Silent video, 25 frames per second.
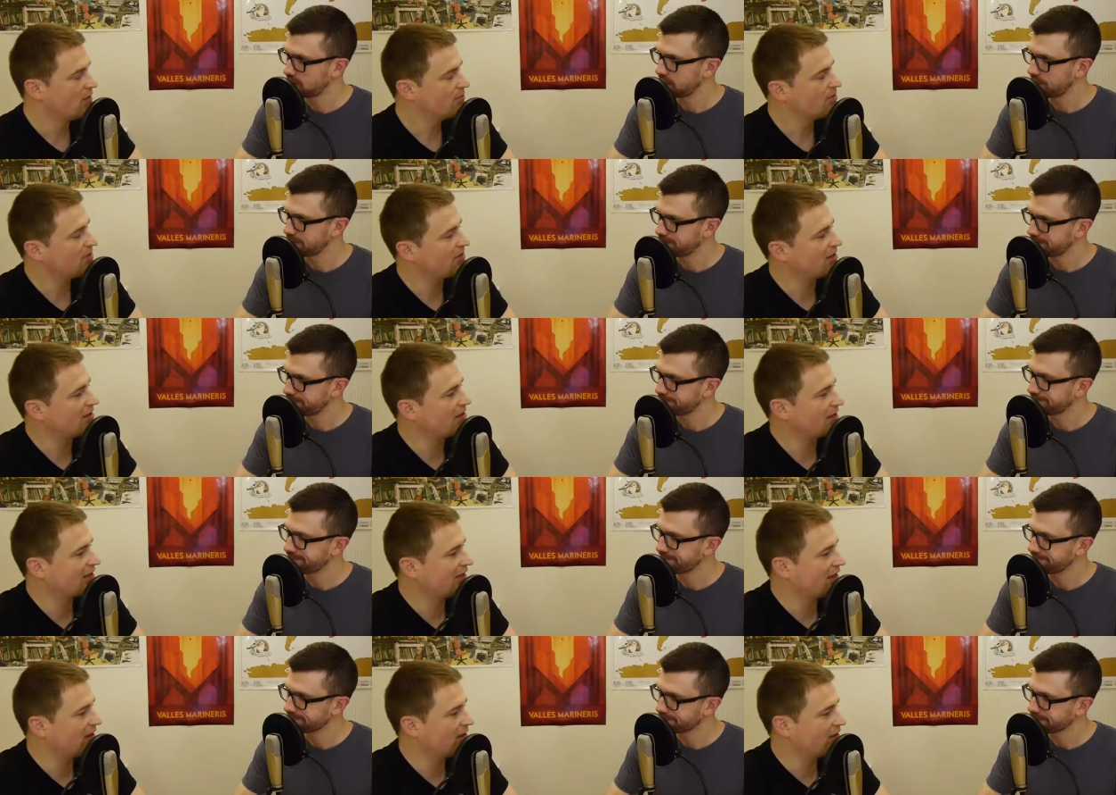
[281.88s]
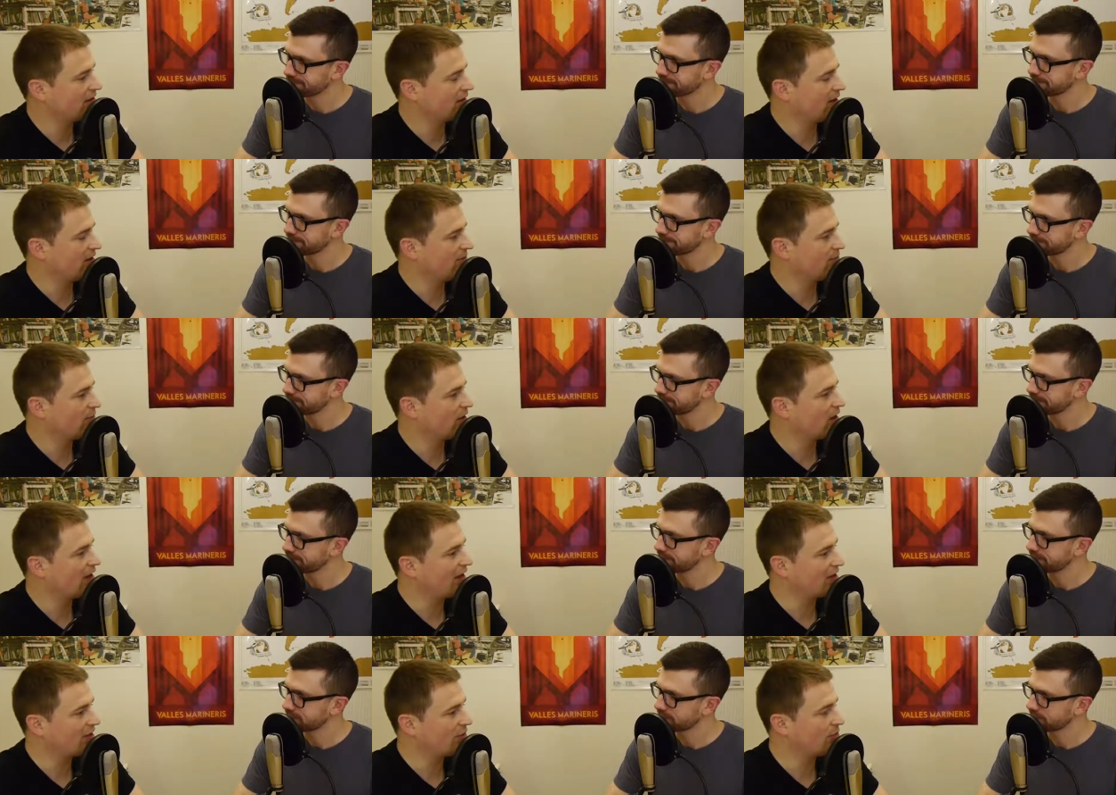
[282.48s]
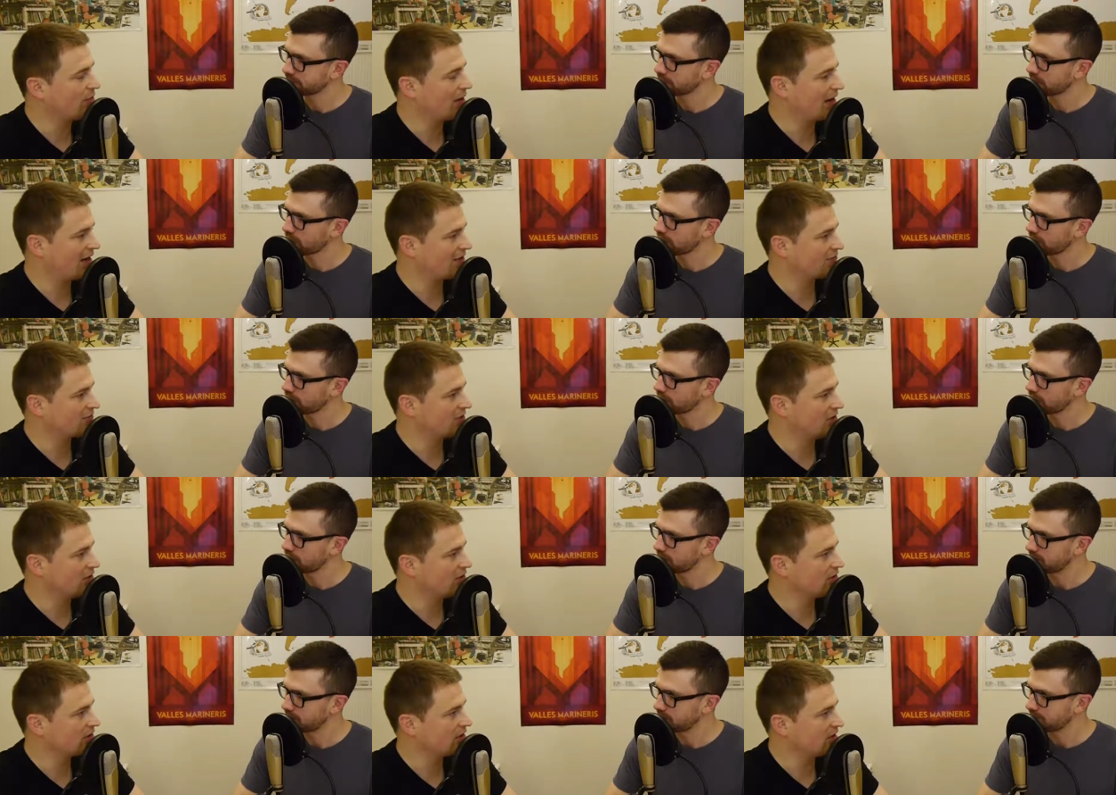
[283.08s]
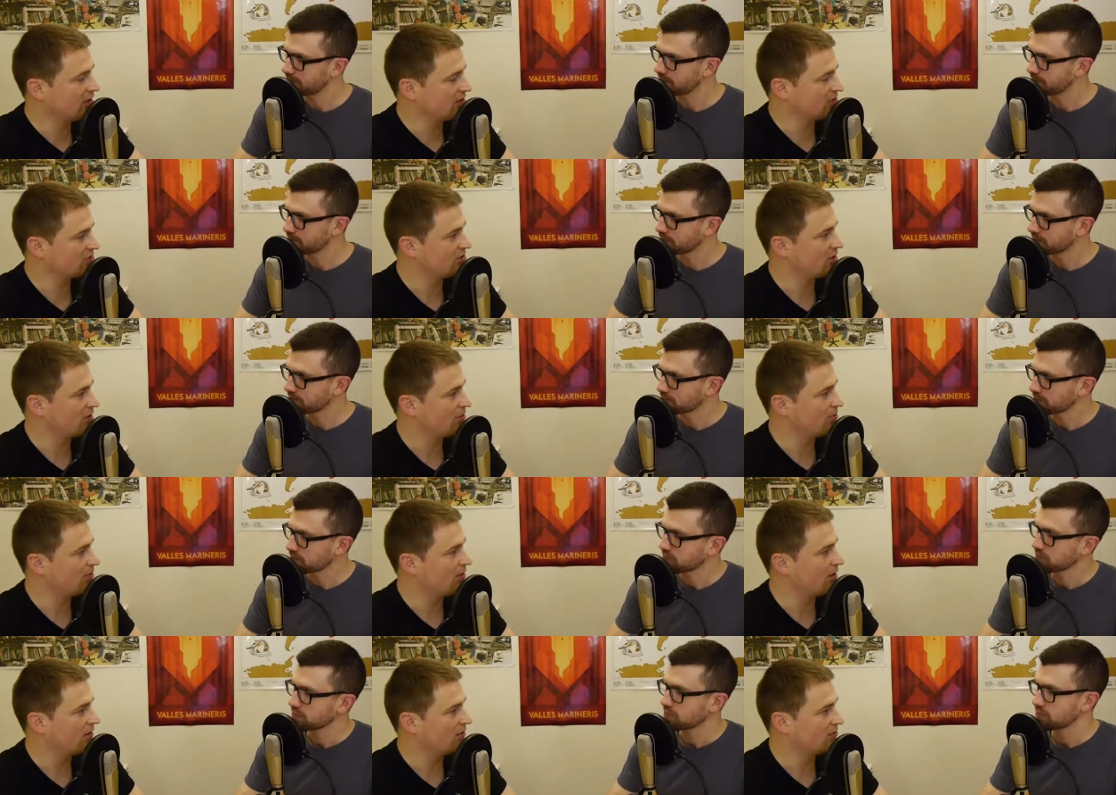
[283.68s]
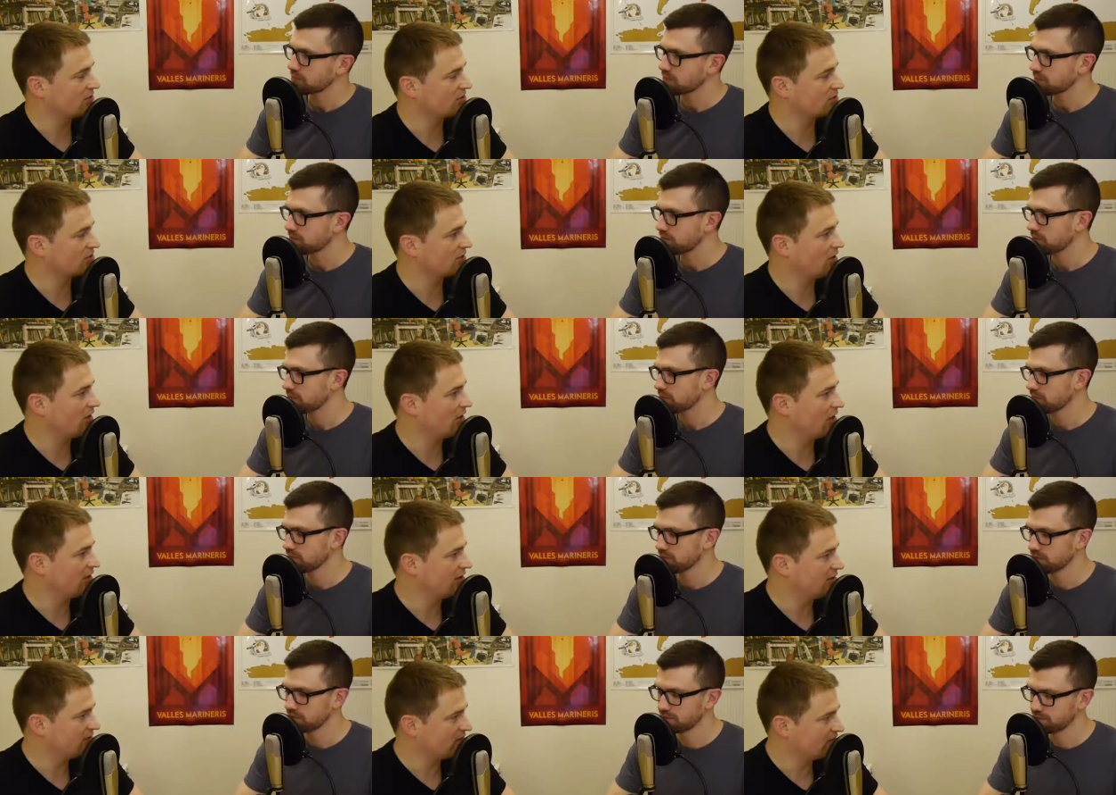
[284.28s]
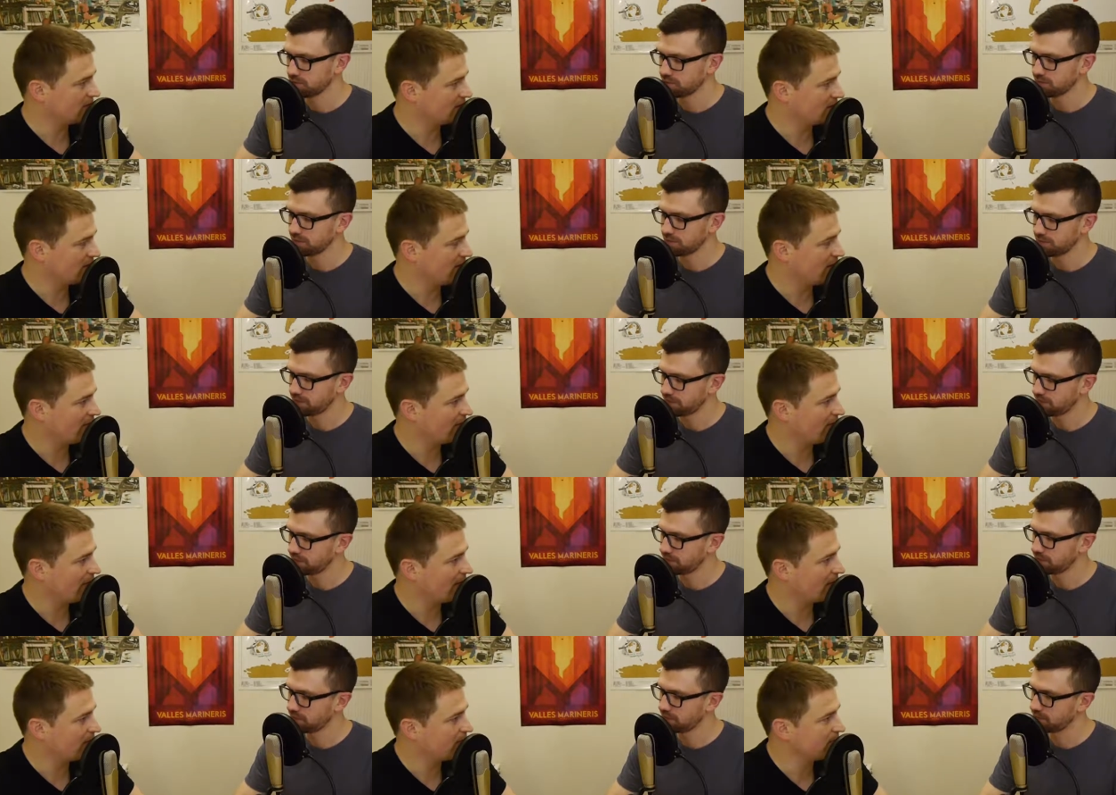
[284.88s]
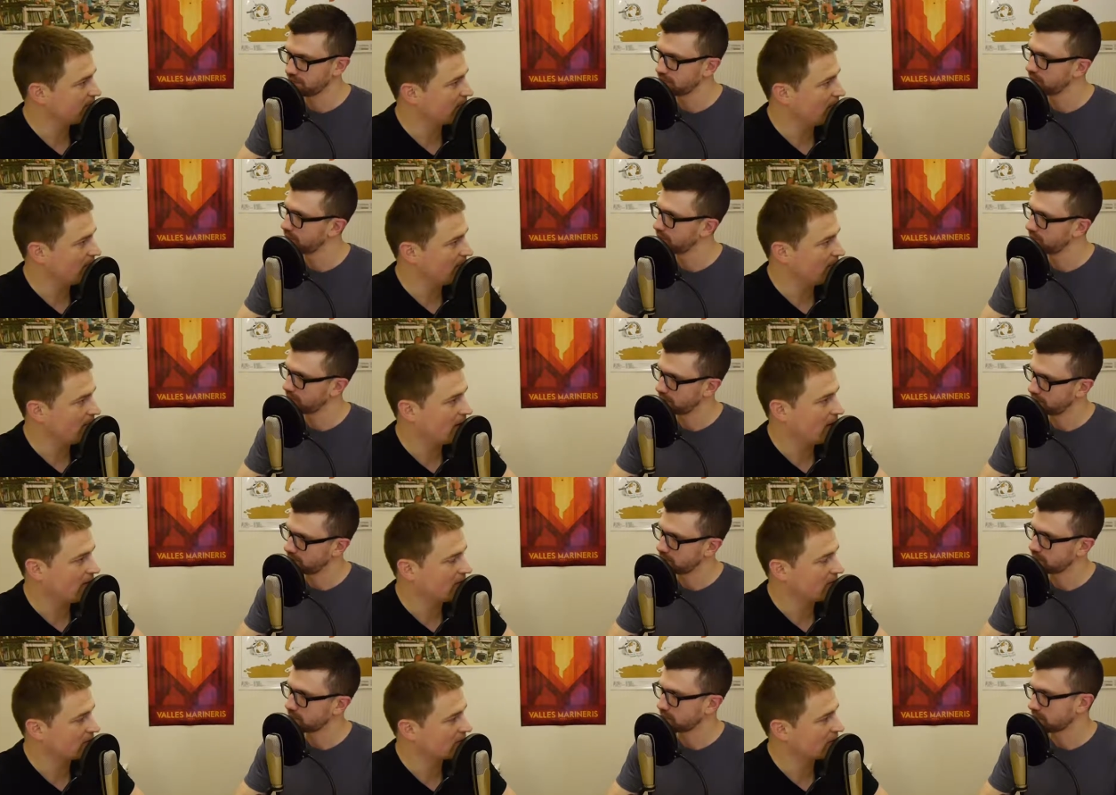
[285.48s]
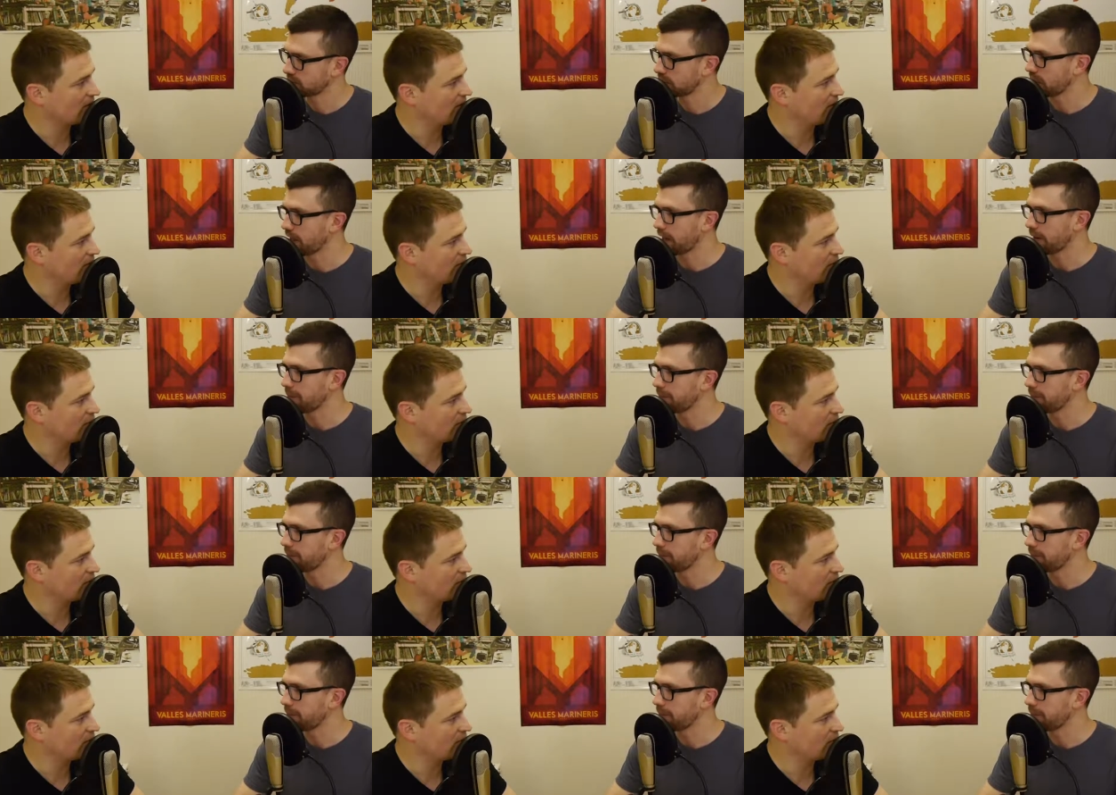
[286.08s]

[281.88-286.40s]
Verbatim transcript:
Speaker 1: but then again, it might you might have to look at a certain part of the sky, survey a certain part of the sky yeah.